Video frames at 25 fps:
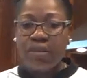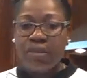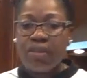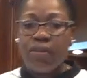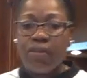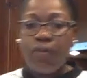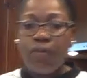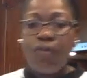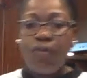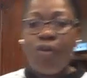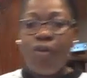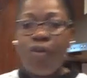to
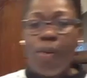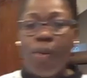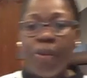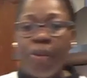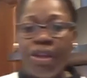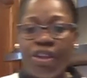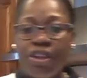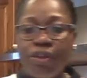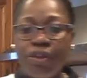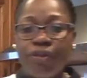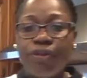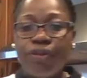form on
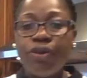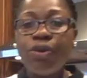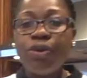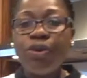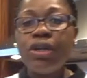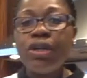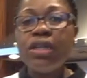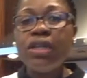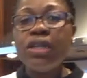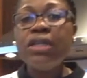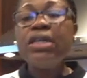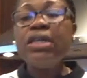your food.
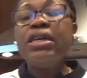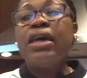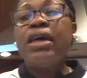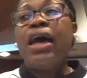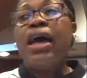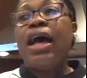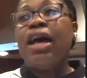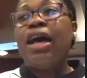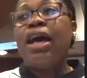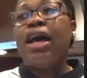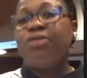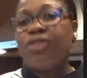
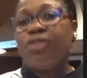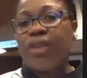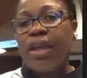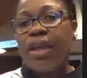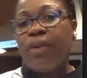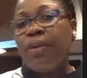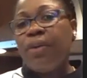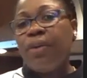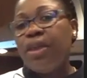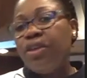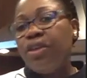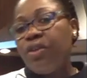So that
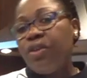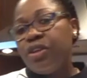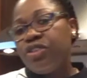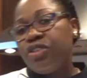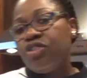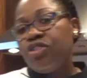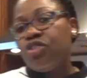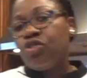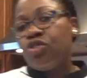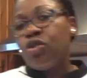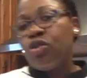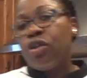way you can
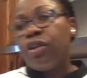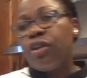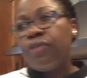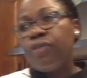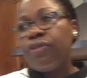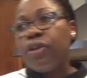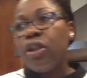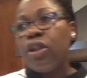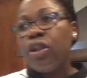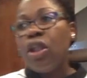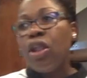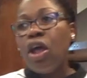store it for
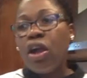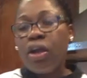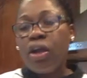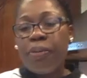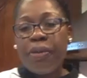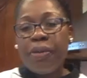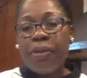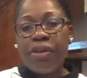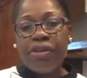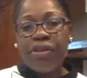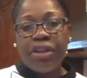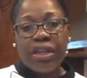a longer
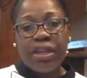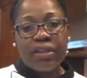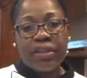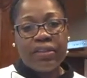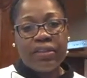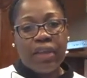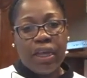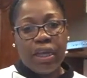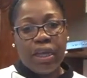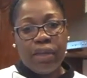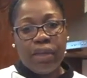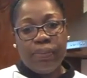period of
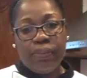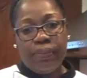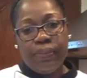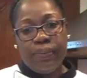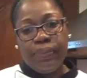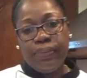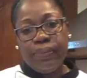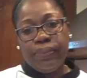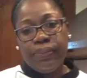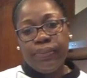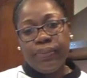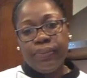time.
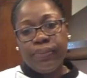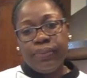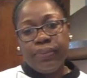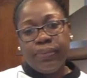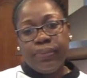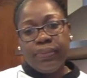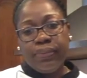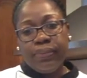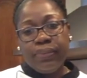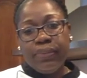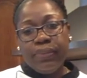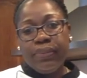
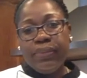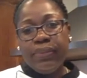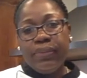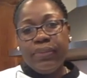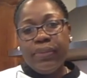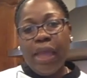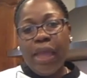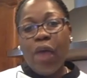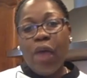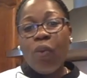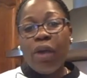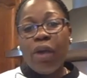
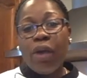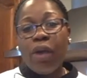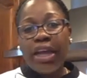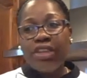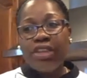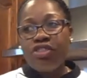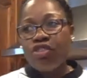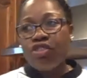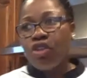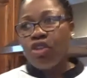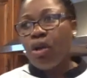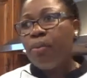And when I
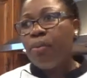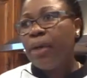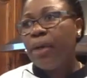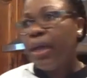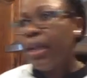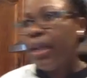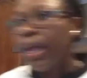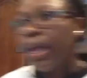store mine, I